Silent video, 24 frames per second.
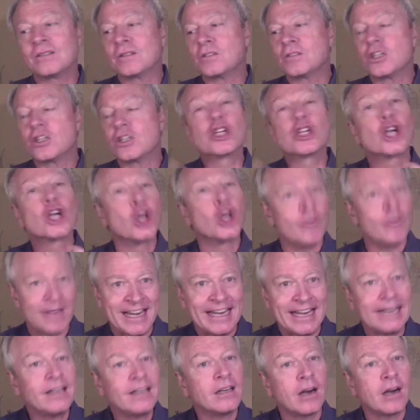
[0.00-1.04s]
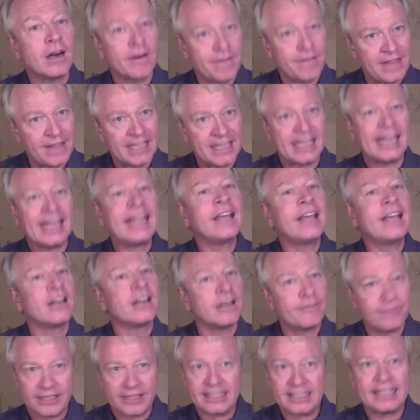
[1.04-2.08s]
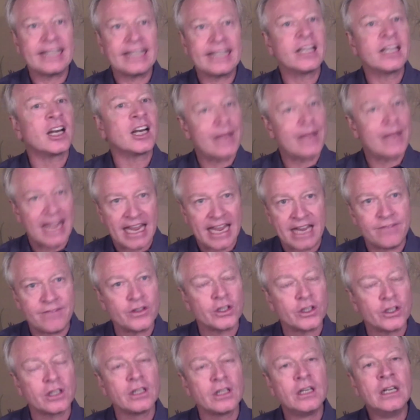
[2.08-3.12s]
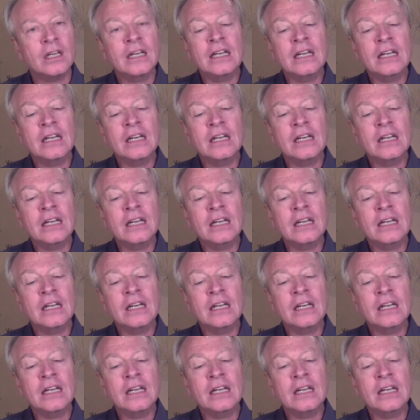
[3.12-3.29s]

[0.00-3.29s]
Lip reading: determining our thinking and our feeling and our behavior,